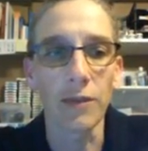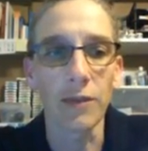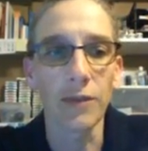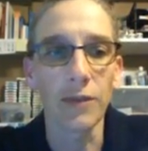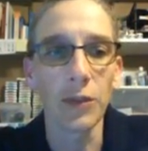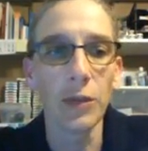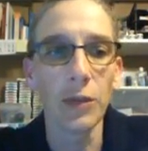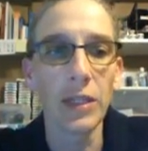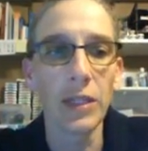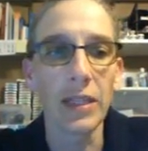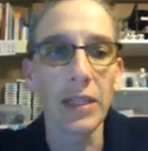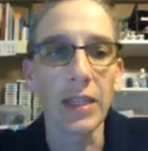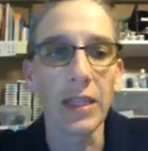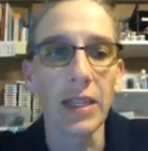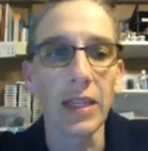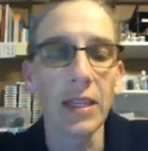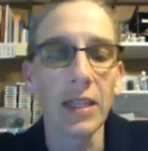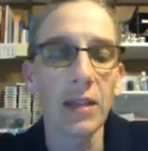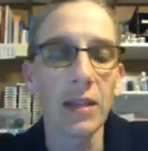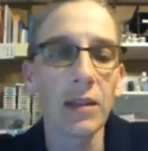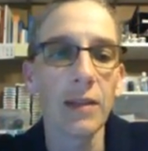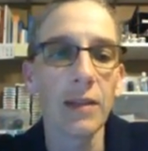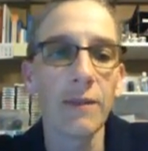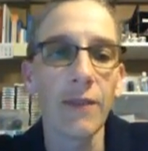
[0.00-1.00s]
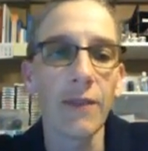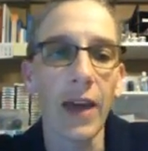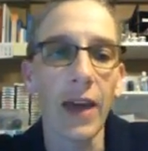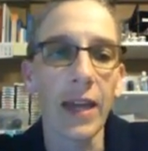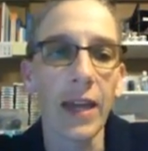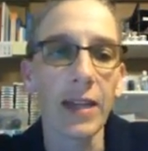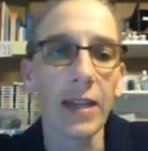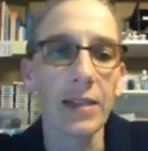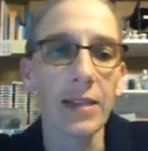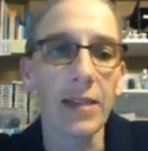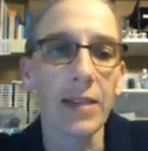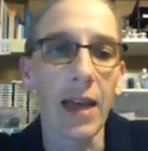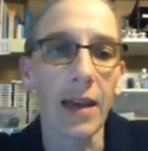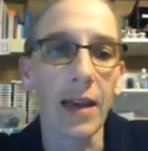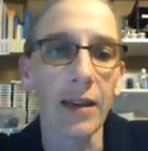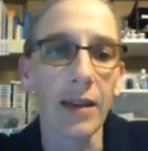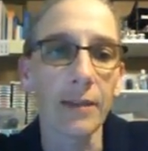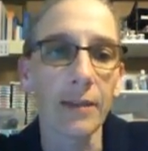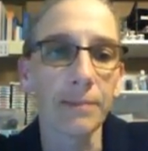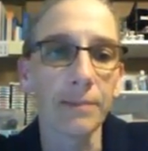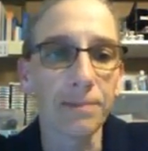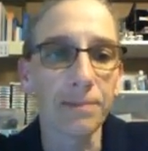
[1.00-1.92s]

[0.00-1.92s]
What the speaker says: of fluid in the endolymphatic sac.